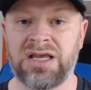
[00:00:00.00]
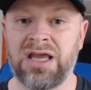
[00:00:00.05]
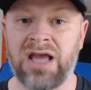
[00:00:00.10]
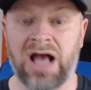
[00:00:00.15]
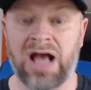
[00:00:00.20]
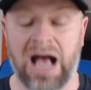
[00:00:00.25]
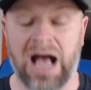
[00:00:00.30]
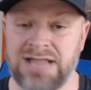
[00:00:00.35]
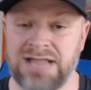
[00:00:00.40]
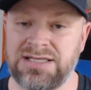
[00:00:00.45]

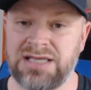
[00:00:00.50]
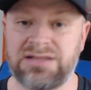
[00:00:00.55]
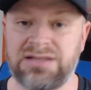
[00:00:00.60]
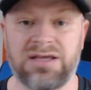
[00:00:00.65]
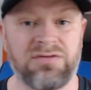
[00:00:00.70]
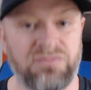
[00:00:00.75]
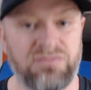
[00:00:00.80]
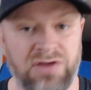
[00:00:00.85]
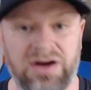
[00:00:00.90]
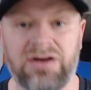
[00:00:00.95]
I take
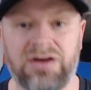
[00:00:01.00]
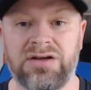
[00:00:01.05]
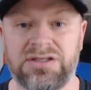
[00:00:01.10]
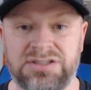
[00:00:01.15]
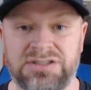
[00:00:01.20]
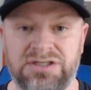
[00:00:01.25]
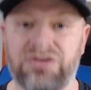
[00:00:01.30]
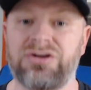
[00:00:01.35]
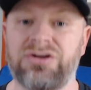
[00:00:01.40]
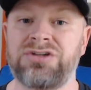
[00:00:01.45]
that very
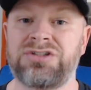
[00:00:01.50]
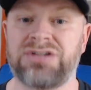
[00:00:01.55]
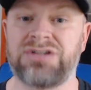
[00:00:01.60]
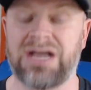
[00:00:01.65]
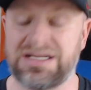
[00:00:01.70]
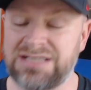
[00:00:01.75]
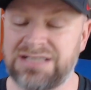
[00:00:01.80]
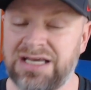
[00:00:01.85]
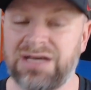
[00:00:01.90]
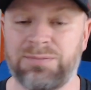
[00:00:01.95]
seriously. I
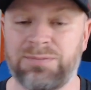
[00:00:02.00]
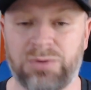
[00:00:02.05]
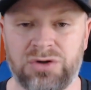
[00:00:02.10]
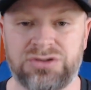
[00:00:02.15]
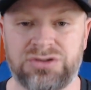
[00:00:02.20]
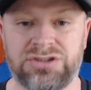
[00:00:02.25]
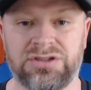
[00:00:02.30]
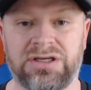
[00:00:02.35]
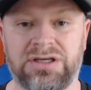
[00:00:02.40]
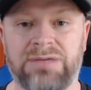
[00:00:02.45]
take it
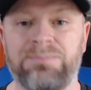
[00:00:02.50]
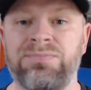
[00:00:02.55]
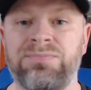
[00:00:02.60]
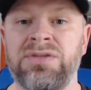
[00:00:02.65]
personally.